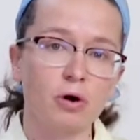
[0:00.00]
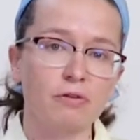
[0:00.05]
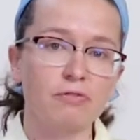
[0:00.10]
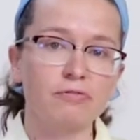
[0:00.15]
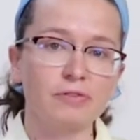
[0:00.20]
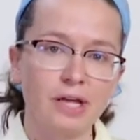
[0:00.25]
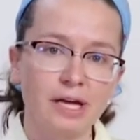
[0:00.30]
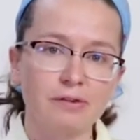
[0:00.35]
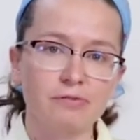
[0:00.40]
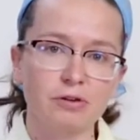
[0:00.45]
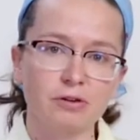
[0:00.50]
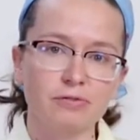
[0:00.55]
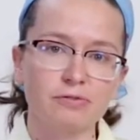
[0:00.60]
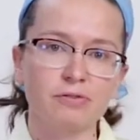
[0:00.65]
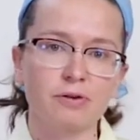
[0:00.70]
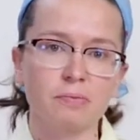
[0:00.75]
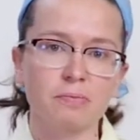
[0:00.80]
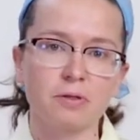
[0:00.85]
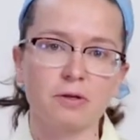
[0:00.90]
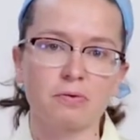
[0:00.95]
flavor
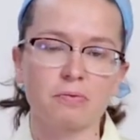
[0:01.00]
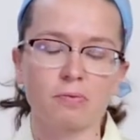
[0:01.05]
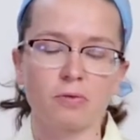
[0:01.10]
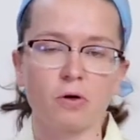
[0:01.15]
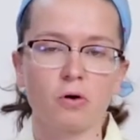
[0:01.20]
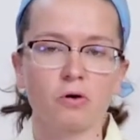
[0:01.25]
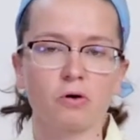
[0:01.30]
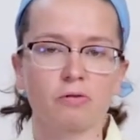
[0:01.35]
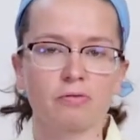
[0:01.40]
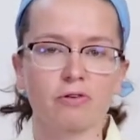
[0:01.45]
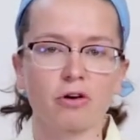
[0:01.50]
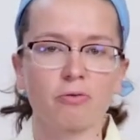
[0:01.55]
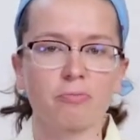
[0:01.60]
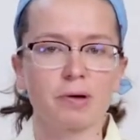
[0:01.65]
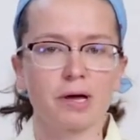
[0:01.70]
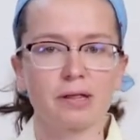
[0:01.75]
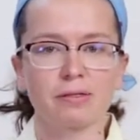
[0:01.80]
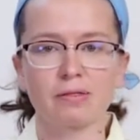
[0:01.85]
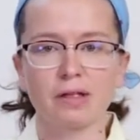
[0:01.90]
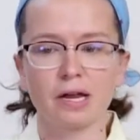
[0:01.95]
from the local
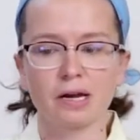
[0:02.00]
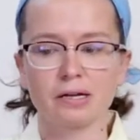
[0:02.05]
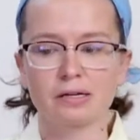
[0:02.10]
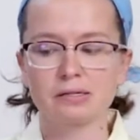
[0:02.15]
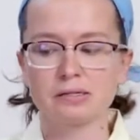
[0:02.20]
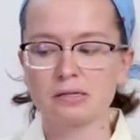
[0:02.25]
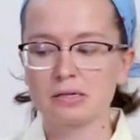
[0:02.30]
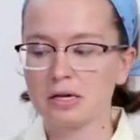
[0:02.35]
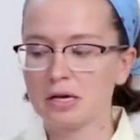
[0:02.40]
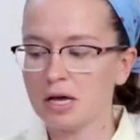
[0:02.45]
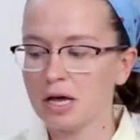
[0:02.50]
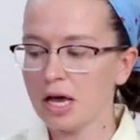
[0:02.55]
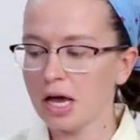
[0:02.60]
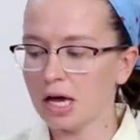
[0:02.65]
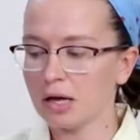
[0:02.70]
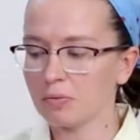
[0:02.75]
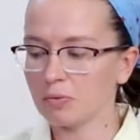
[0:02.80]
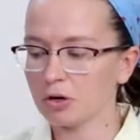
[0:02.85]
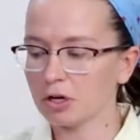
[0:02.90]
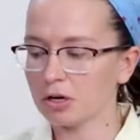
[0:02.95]
romaine lettuce,
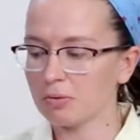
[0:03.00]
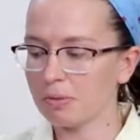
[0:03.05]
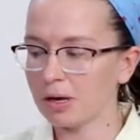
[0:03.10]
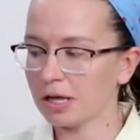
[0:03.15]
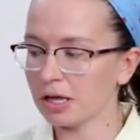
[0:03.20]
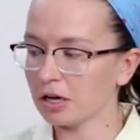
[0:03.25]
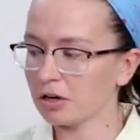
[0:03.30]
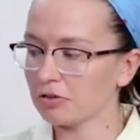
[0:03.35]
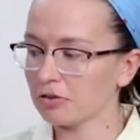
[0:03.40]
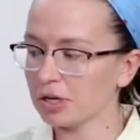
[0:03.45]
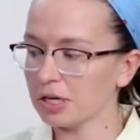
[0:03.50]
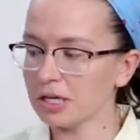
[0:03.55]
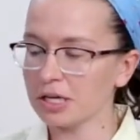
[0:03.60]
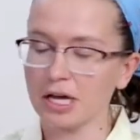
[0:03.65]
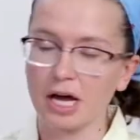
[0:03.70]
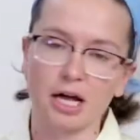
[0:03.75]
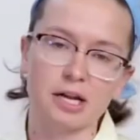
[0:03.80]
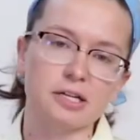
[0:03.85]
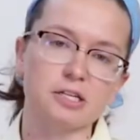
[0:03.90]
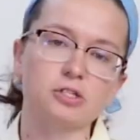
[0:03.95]
and we're going to make a green
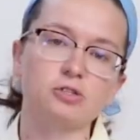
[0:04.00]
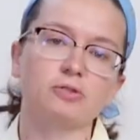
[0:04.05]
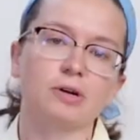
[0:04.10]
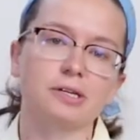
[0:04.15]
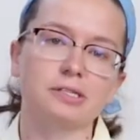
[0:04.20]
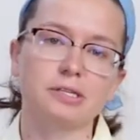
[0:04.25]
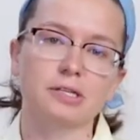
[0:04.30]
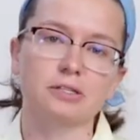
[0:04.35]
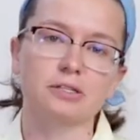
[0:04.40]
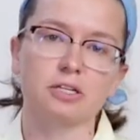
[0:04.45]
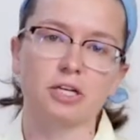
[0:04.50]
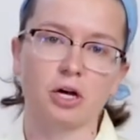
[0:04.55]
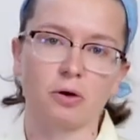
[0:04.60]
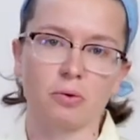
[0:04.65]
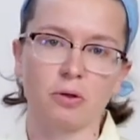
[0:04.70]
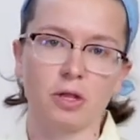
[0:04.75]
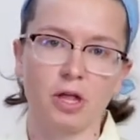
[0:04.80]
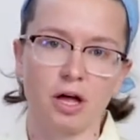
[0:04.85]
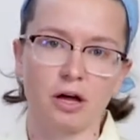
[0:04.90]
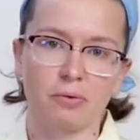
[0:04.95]
goddess dressing to go
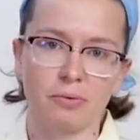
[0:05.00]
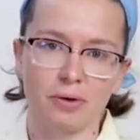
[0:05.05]
along